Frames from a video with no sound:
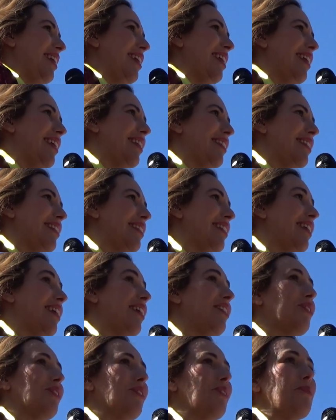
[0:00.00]
And he
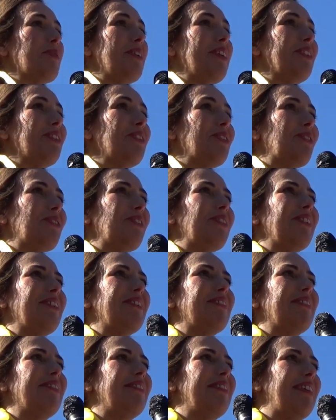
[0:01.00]
has so many
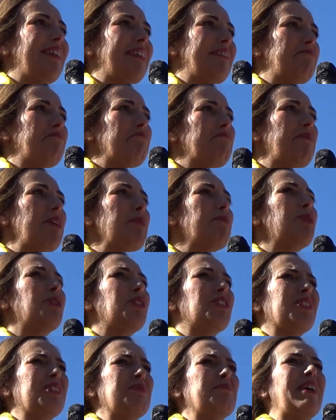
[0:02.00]
stories. And people
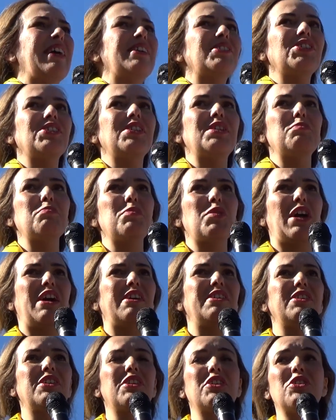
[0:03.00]
just imagine him behind